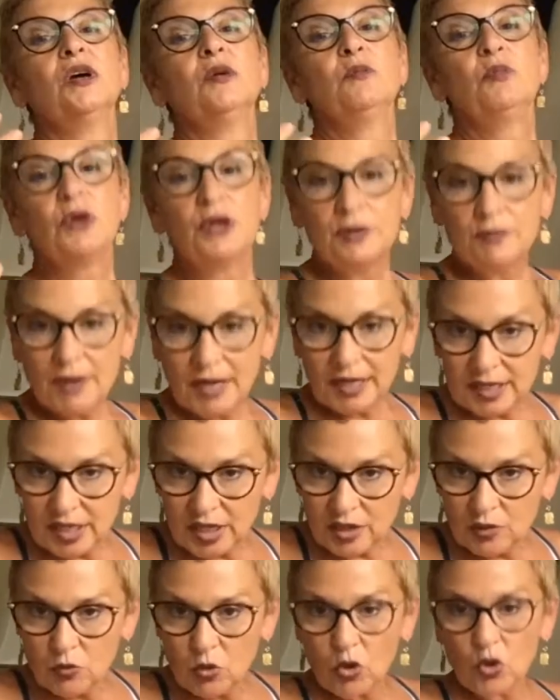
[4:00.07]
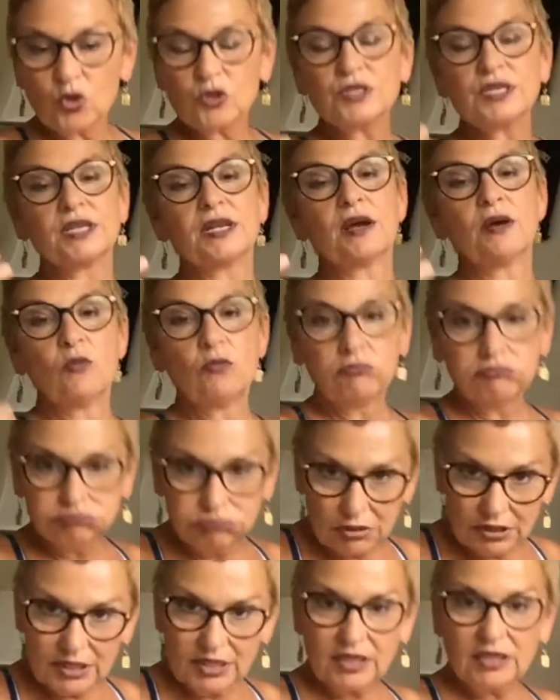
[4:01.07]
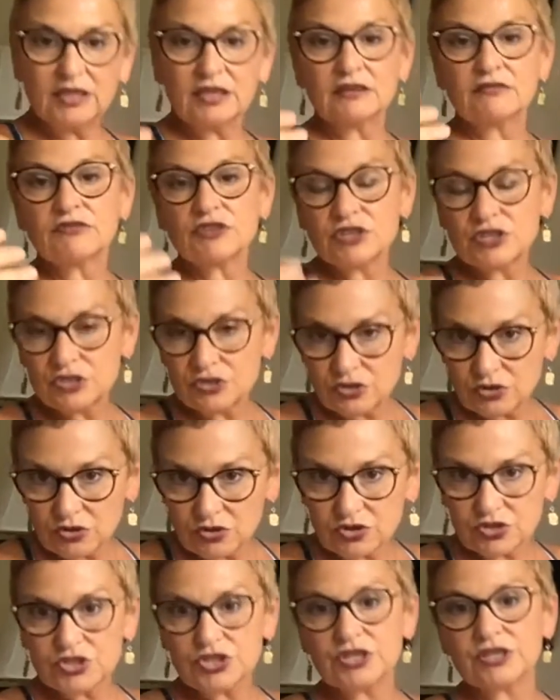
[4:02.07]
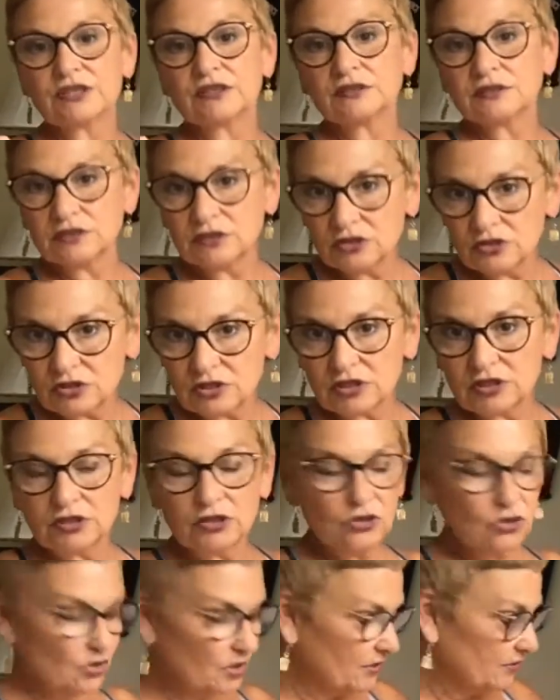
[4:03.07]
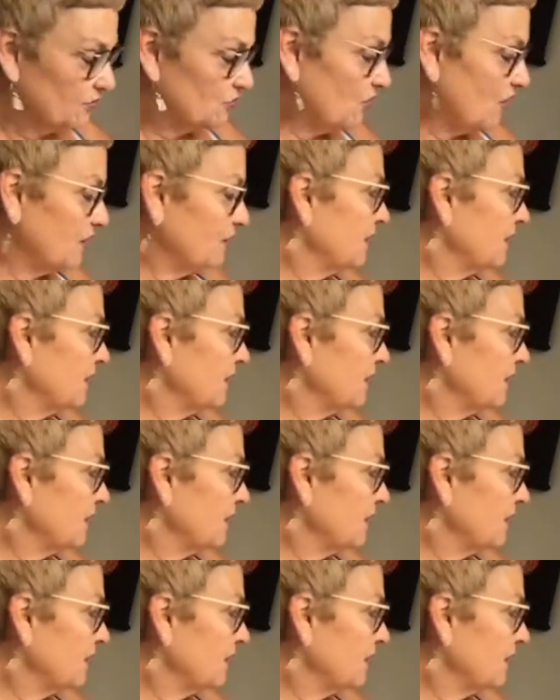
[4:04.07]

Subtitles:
put in my keywords, and I read and research and look and try